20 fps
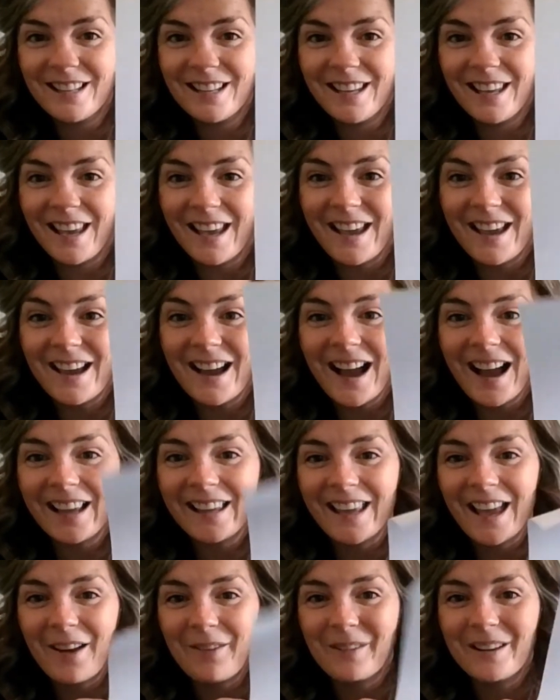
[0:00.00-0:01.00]
Okay, I
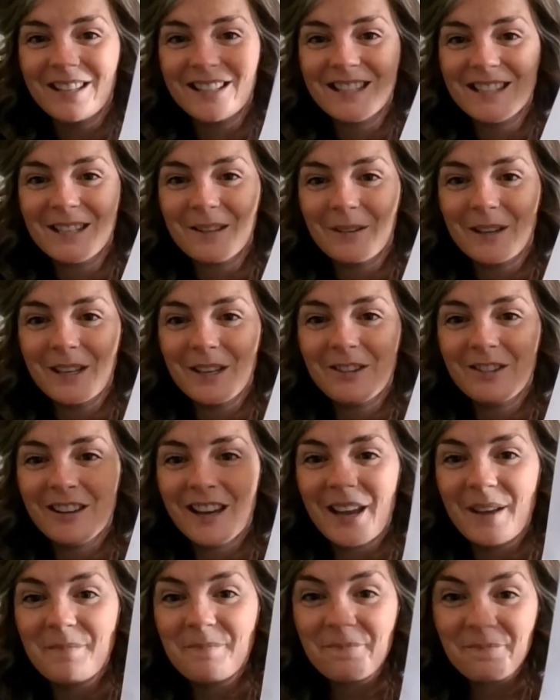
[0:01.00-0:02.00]
can't wait to see what you
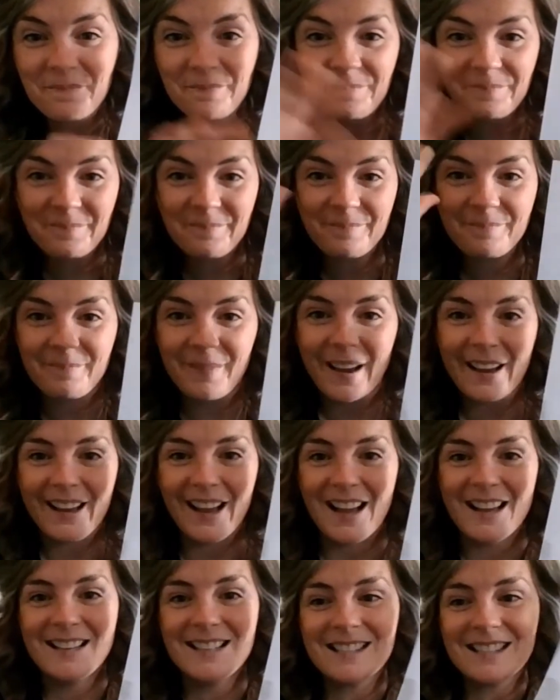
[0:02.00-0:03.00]
create. Bye,
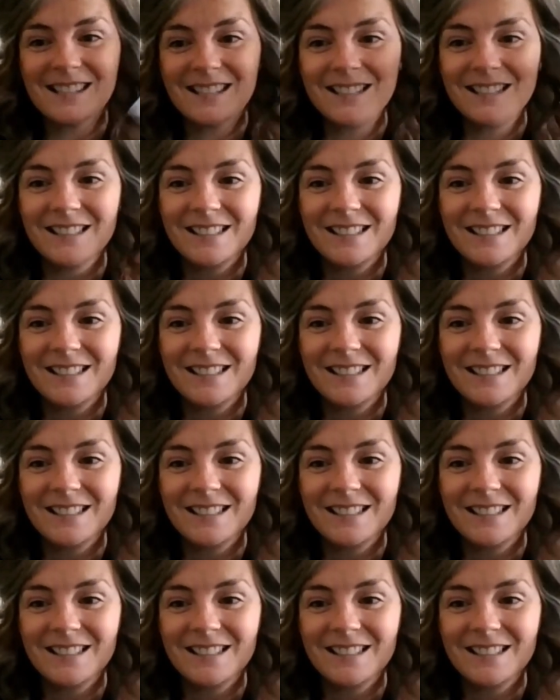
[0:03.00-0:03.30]
guys.